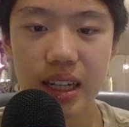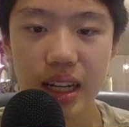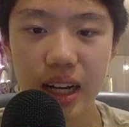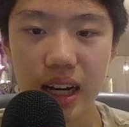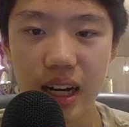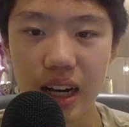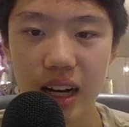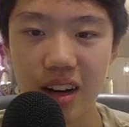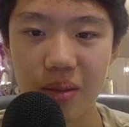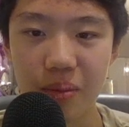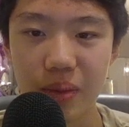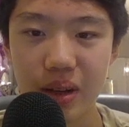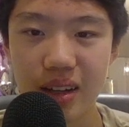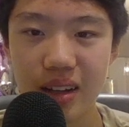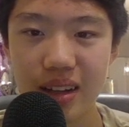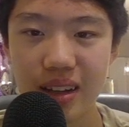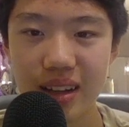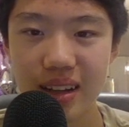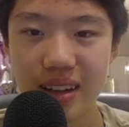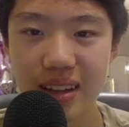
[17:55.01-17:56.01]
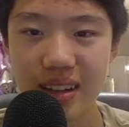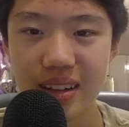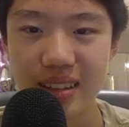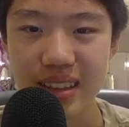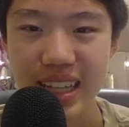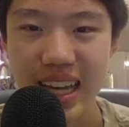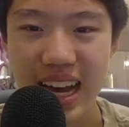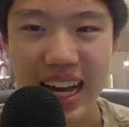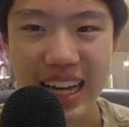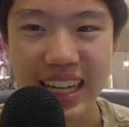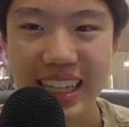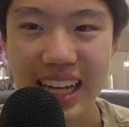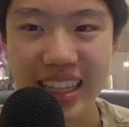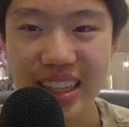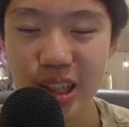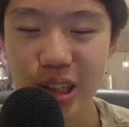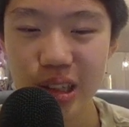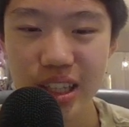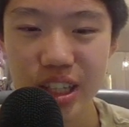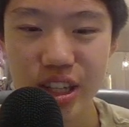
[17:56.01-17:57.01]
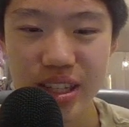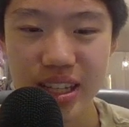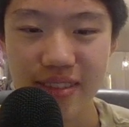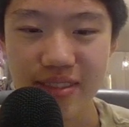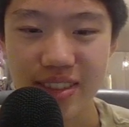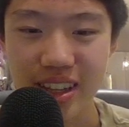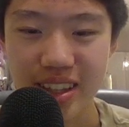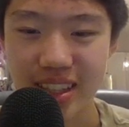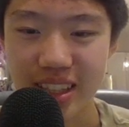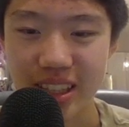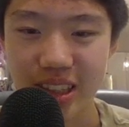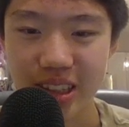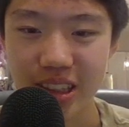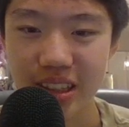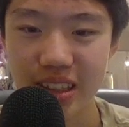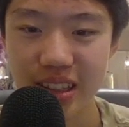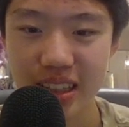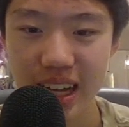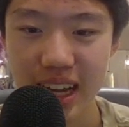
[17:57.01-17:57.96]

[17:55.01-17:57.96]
Yeah, I literally just have nothing here.